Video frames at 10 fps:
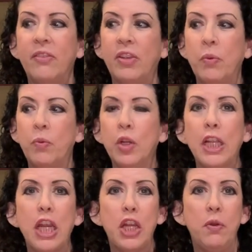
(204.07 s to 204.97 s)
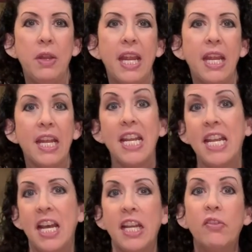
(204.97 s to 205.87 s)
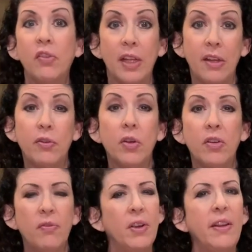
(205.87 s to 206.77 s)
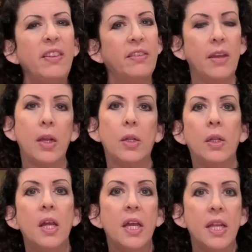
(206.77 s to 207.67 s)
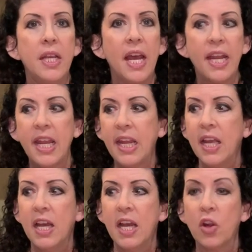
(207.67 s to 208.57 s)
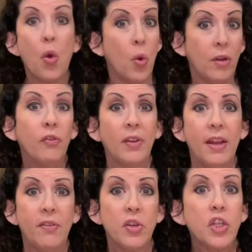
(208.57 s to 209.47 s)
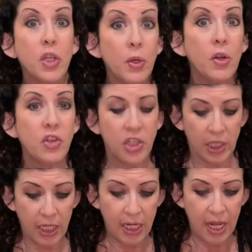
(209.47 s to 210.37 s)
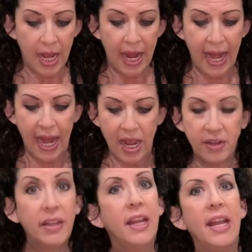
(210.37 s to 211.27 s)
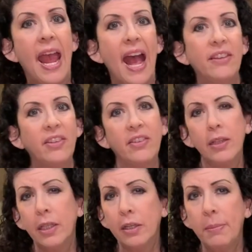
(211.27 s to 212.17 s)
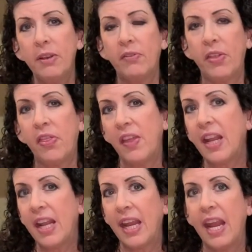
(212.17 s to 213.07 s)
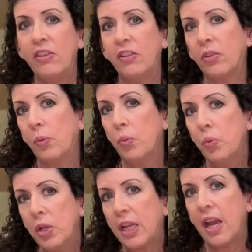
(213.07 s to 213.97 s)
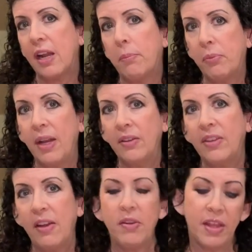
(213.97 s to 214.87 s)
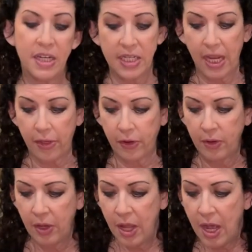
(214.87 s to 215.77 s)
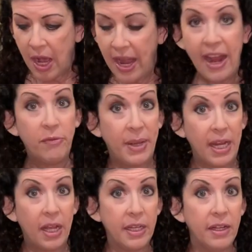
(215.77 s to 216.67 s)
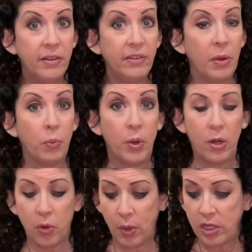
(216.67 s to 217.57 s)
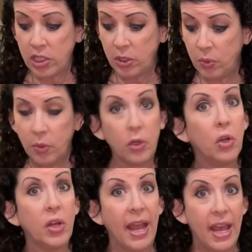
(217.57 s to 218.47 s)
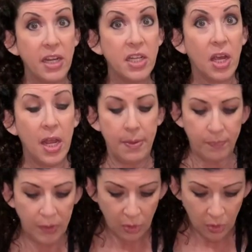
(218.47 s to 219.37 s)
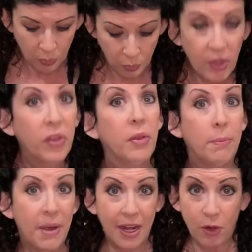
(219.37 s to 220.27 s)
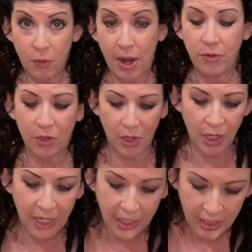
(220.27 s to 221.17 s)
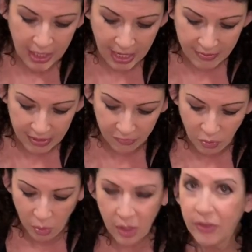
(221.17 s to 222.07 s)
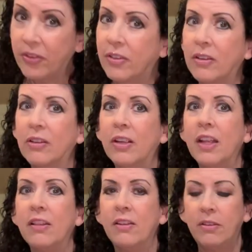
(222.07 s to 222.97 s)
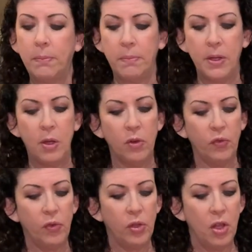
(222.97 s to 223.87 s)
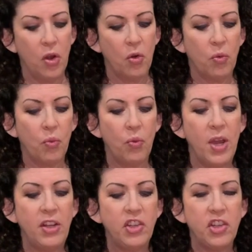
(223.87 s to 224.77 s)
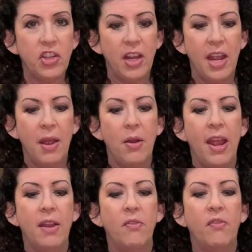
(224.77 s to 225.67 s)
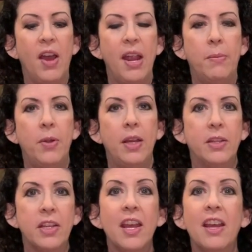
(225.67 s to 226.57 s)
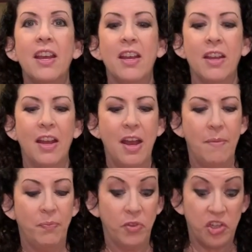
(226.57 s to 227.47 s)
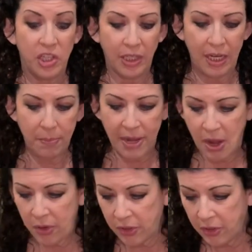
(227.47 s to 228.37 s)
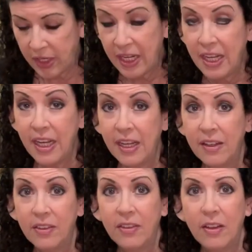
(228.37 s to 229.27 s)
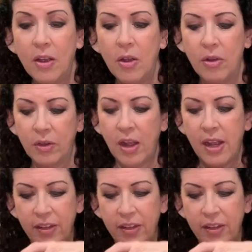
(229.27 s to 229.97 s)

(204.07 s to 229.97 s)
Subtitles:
really unique nutty flavor, very subtle nutty corn flavor to your chili, and it adds as a little bit of a thickening agent, so it really kind of brings everything together. I have my onions that we are going to cook ahead of time with my ground garlic, and then of course, look at this beautiful, rich, and vibrant chili powder. It is, oh God, it